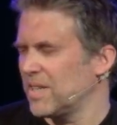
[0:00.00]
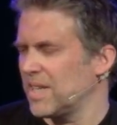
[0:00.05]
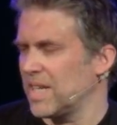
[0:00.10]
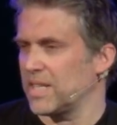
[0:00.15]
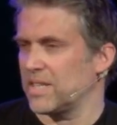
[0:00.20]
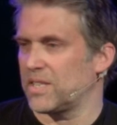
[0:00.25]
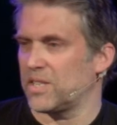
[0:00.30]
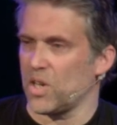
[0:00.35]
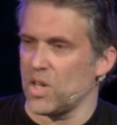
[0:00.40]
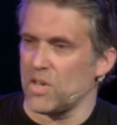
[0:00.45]

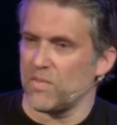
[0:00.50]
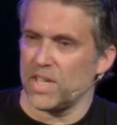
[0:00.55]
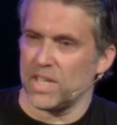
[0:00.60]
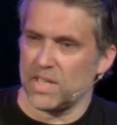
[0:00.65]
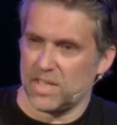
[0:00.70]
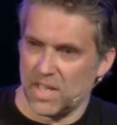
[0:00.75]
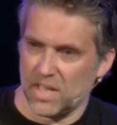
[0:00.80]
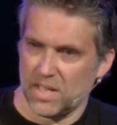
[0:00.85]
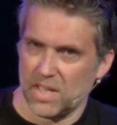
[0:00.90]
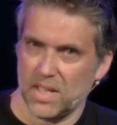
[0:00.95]
Let's serve
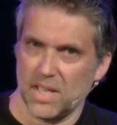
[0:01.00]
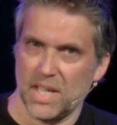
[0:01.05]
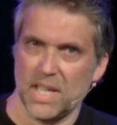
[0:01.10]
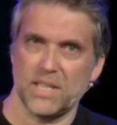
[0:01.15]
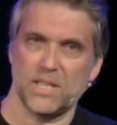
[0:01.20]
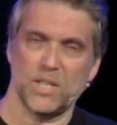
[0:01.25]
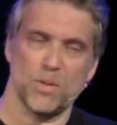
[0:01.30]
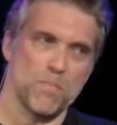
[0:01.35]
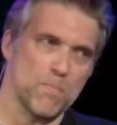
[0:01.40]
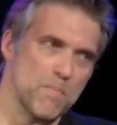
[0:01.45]
each other.
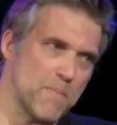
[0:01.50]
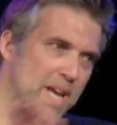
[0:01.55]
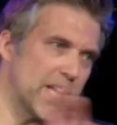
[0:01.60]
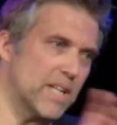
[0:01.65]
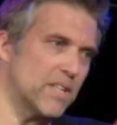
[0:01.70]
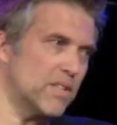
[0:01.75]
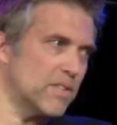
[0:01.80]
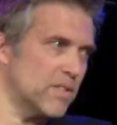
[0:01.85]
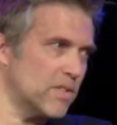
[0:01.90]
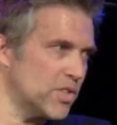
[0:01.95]
Let's
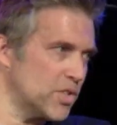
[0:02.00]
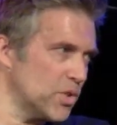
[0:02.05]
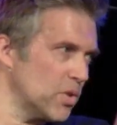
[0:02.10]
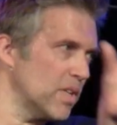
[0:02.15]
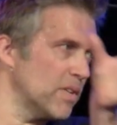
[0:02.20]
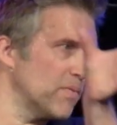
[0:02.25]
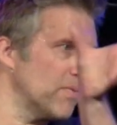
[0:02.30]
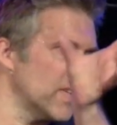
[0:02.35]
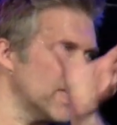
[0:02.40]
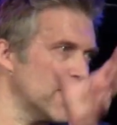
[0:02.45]
submit
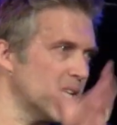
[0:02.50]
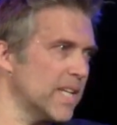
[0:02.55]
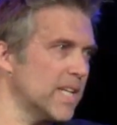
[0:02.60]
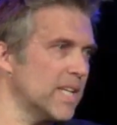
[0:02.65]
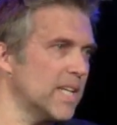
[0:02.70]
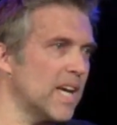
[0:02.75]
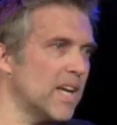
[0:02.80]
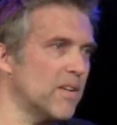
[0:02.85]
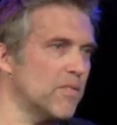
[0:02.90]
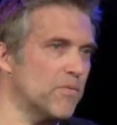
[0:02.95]

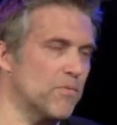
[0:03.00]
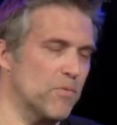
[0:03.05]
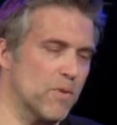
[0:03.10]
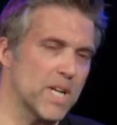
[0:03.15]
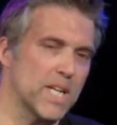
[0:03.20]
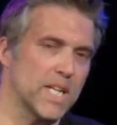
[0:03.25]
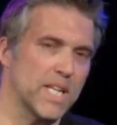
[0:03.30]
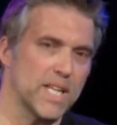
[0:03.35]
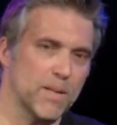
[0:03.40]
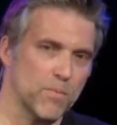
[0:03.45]
joyfully and
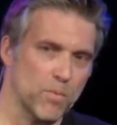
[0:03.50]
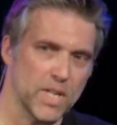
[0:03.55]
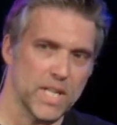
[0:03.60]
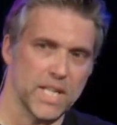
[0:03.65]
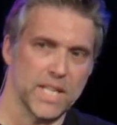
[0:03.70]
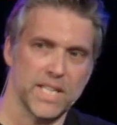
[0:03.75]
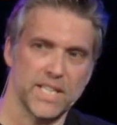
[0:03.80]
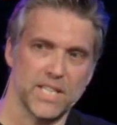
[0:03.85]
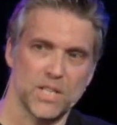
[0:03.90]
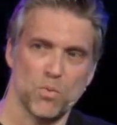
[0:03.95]
freely and
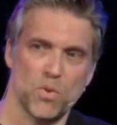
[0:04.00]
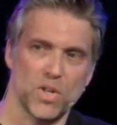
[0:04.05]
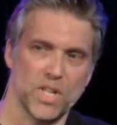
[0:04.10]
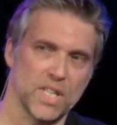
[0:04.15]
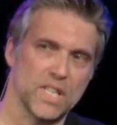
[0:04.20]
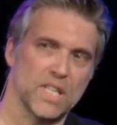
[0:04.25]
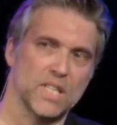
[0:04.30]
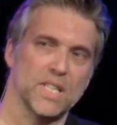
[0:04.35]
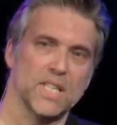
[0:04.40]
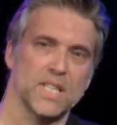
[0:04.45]
willingly to one
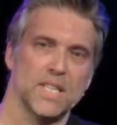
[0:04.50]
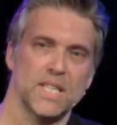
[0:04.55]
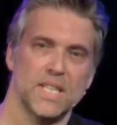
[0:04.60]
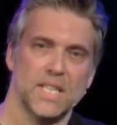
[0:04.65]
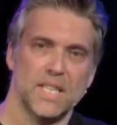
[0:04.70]
another.